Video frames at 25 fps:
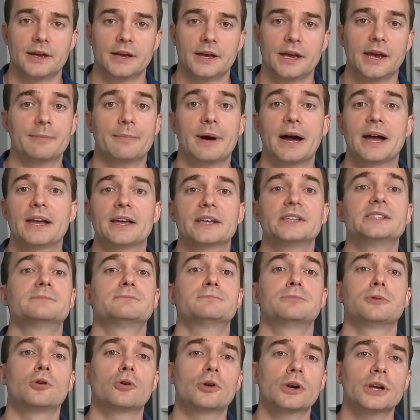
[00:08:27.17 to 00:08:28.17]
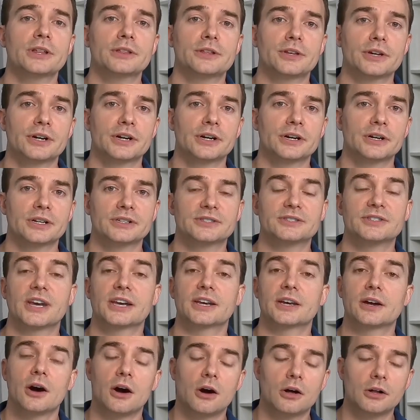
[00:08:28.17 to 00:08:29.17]
And by exploring their
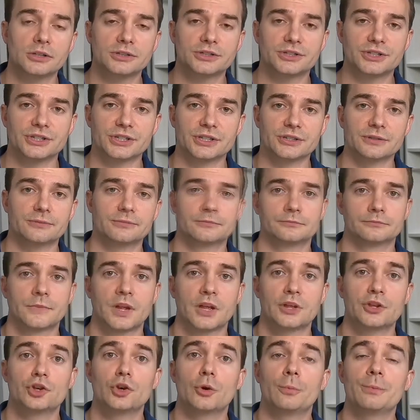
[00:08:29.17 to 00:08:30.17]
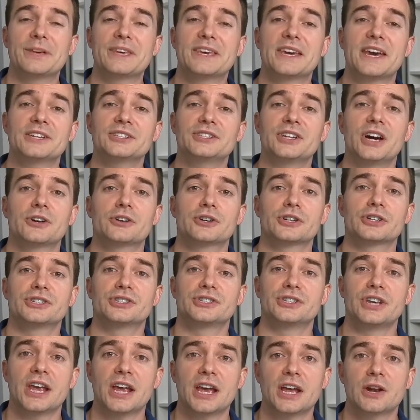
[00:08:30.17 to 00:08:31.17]
psychology, you'll begin to
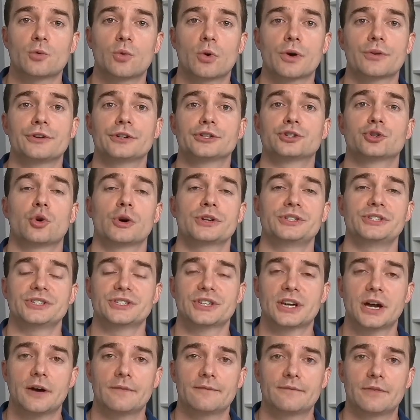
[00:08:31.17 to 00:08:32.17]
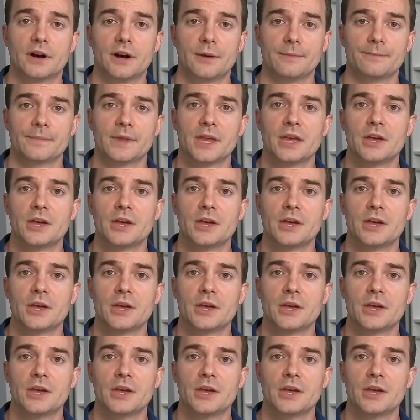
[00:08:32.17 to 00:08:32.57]
understand where their choices come from.